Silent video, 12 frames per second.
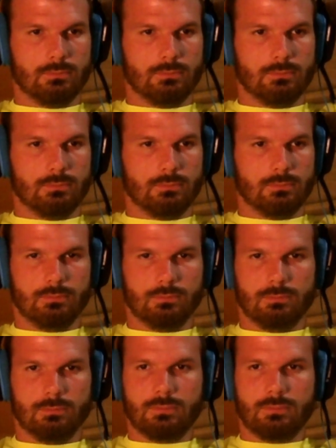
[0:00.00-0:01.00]

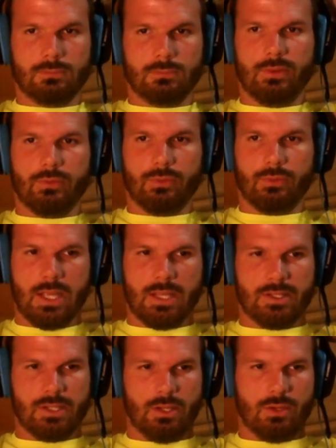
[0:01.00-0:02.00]
I haven't really
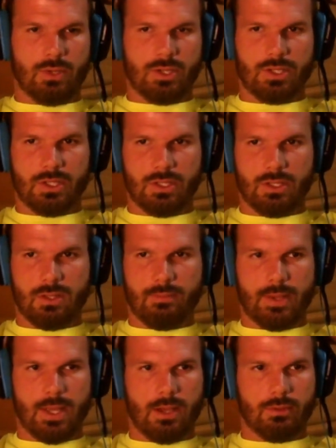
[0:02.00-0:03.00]
asked any questions
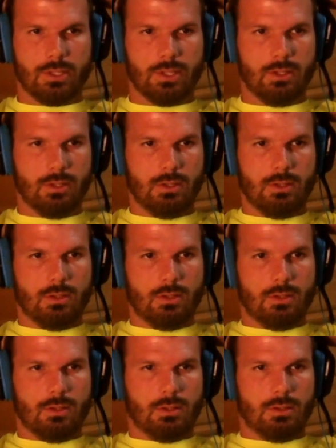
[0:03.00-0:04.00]
about
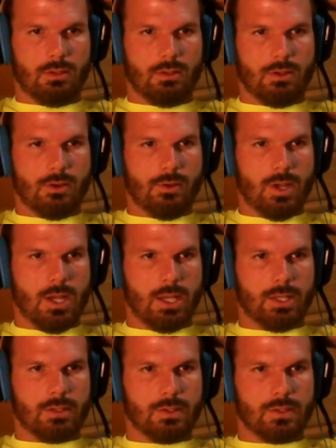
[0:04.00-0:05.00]

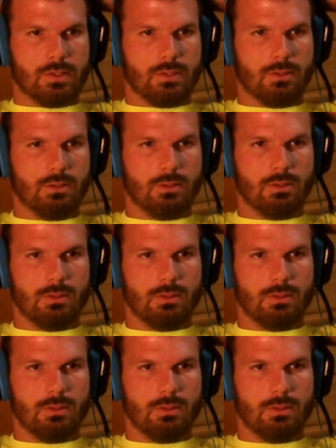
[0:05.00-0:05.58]
neurons.